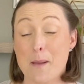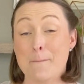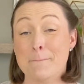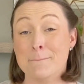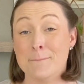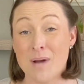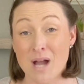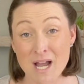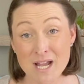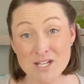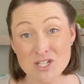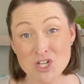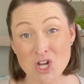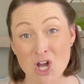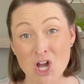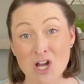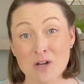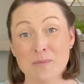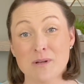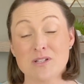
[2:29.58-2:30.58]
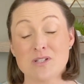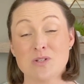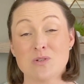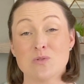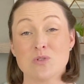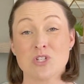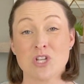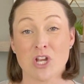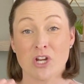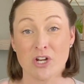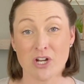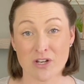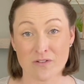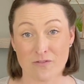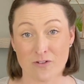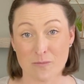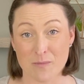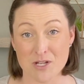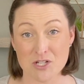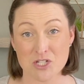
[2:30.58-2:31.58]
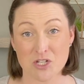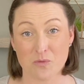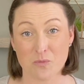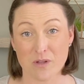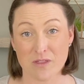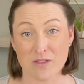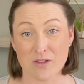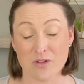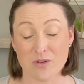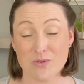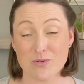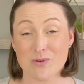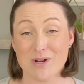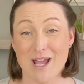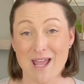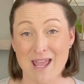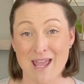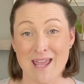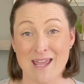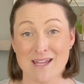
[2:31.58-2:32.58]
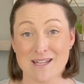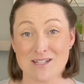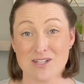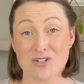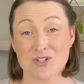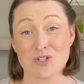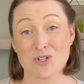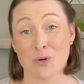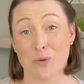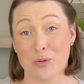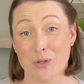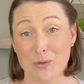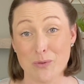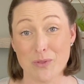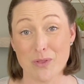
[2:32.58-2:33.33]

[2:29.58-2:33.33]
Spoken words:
my job to share information with you and show you the